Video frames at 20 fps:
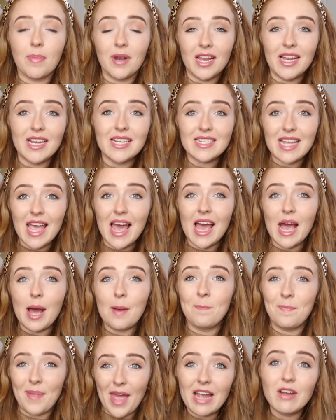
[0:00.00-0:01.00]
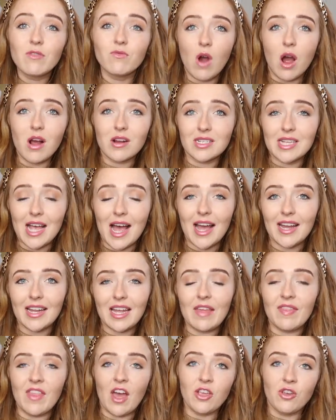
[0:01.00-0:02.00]
please get a big
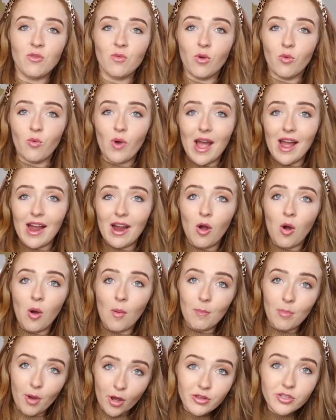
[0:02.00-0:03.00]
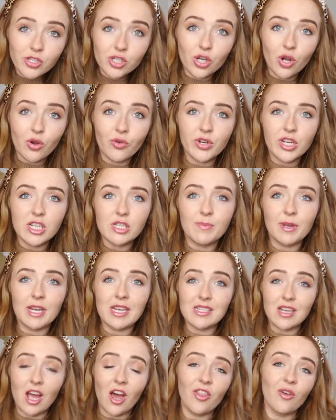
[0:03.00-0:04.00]
rucksack that you will wear on both shoulders,
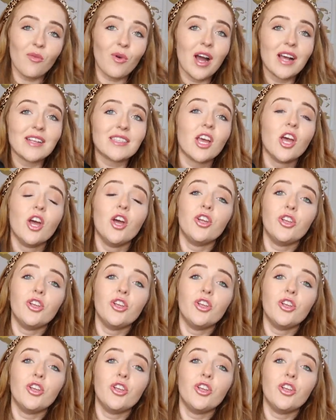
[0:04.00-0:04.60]
because otherwise